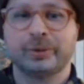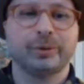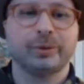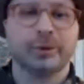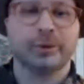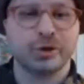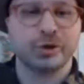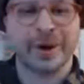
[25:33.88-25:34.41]

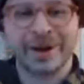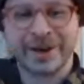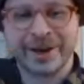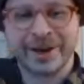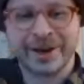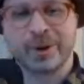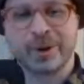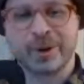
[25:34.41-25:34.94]
who's my
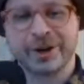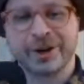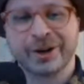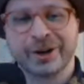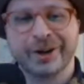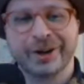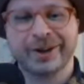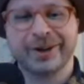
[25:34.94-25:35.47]
dance
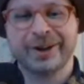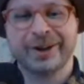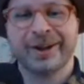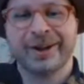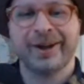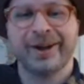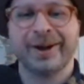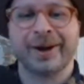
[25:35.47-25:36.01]
partner?
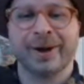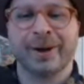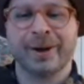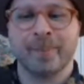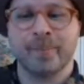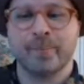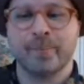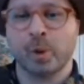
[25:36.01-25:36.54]

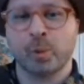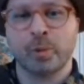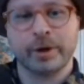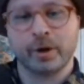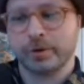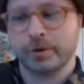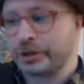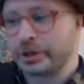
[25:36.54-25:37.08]
But we
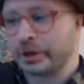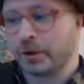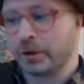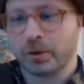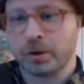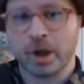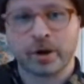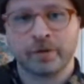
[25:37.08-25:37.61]
don't see a
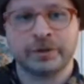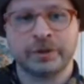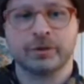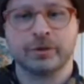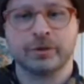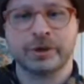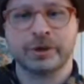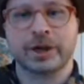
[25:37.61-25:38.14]
whole lot of
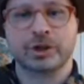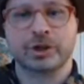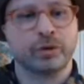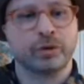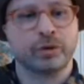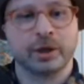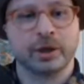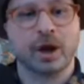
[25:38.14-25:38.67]
deals actually
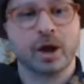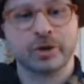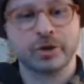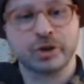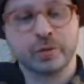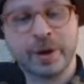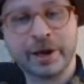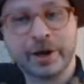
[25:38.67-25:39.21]
being
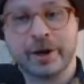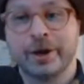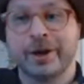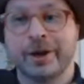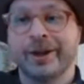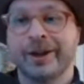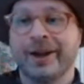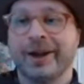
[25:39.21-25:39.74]
consummated.
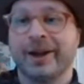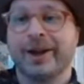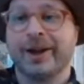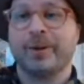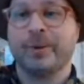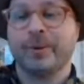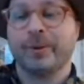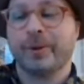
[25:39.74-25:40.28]

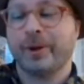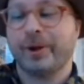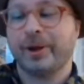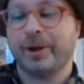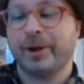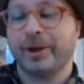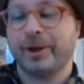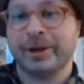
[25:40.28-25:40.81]

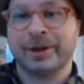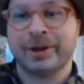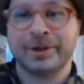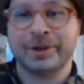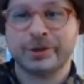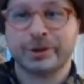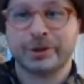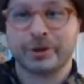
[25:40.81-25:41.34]
It
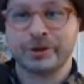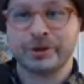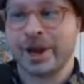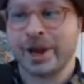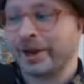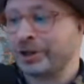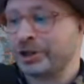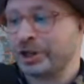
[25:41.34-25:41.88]
is
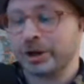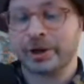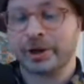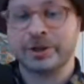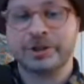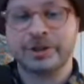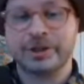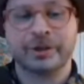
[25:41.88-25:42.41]
Thursday, January
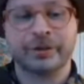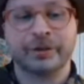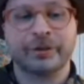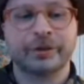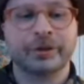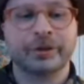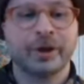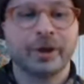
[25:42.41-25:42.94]

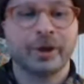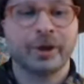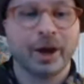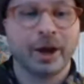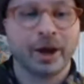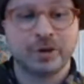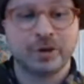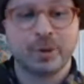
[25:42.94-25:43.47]
18th.
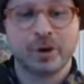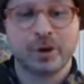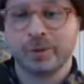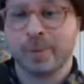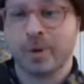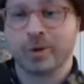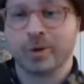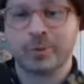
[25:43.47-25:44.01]
I've spoken to
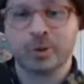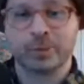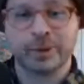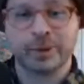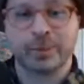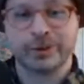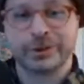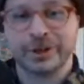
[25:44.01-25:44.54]
multiple
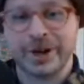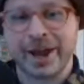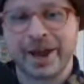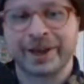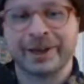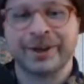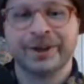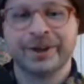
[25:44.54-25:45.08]
people
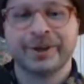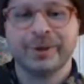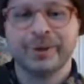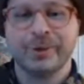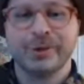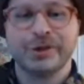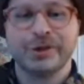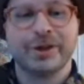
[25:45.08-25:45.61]
today
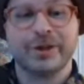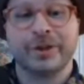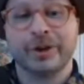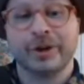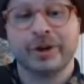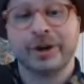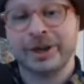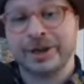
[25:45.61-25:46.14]
who say that
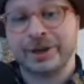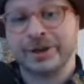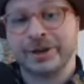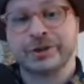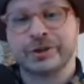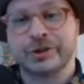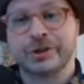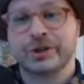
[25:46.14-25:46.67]
there
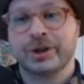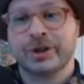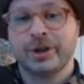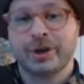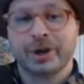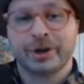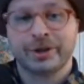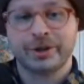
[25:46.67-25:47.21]
is
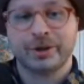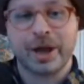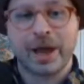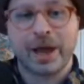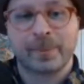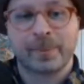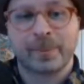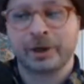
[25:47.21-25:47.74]
a deal
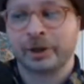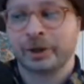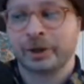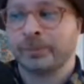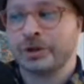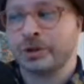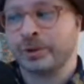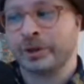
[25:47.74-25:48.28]
happening
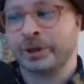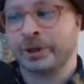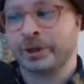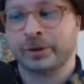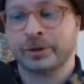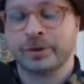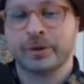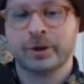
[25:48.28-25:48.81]

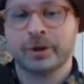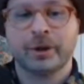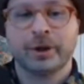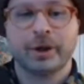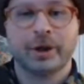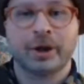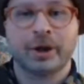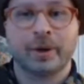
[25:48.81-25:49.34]
between
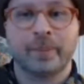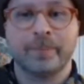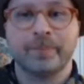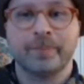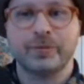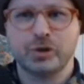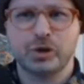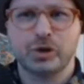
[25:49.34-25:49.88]

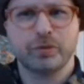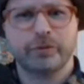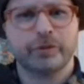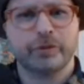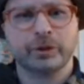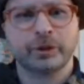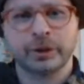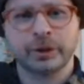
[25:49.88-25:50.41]
two
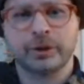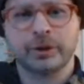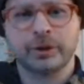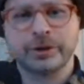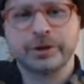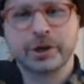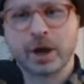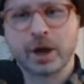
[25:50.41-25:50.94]
fairly
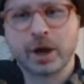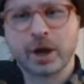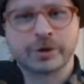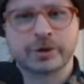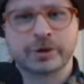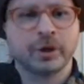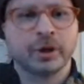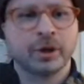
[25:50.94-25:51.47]

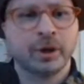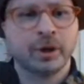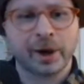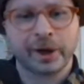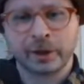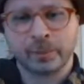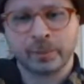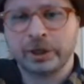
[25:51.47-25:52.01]
good-sized
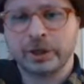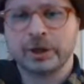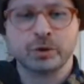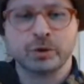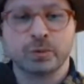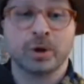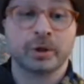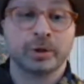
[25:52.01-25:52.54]

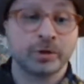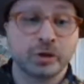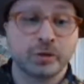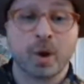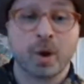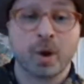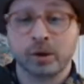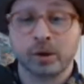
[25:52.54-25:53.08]
IMBs, one
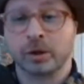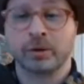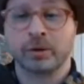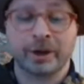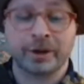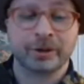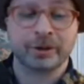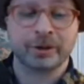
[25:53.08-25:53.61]
smaller
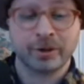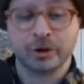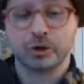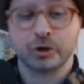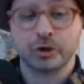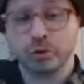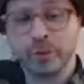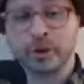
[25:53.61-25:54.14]
around kind of the
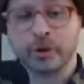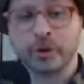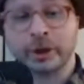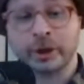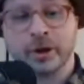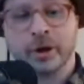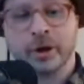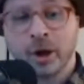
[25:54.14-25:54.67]
$2
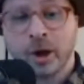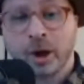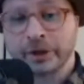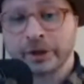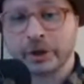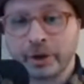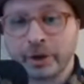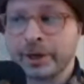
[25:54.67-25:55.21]
billion a
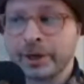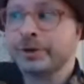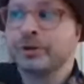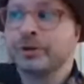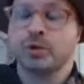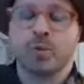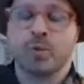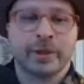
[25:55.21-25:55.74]
year
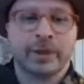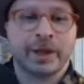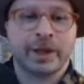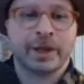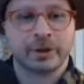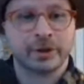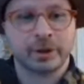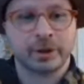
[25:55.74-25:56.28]
range, one
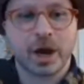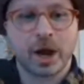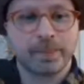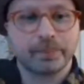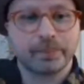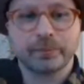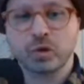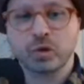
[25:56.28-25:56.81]
that's in the top
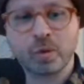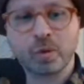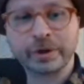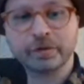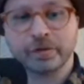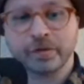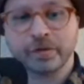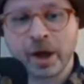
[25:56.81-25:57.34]

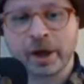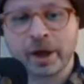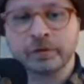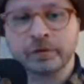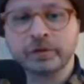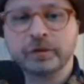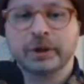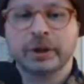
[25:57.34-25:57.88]

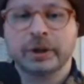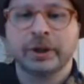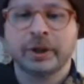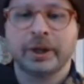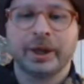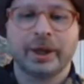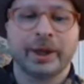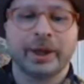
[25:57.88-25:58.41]
25.
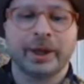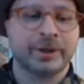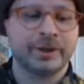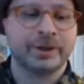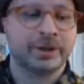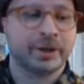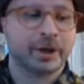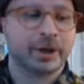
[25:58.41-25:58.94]
And
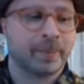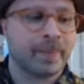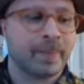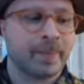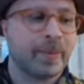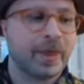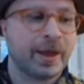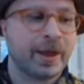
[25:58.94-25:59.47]

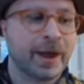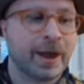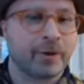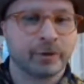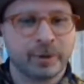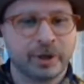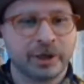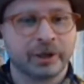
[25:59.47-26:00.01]
that would
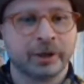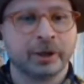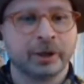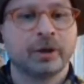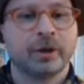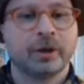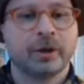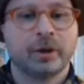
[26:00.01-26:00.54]
be
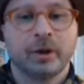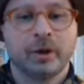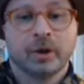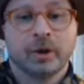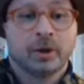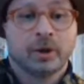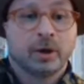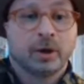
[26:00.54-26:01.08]

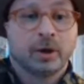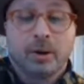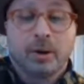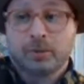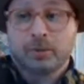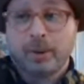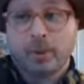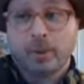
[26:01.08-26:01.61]

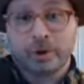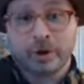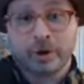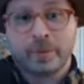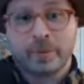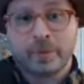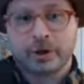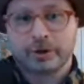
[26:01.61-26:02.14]
probably one of the
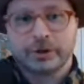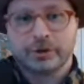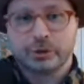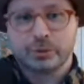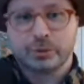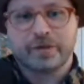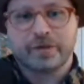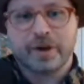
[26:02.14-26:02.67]
bigger deals we've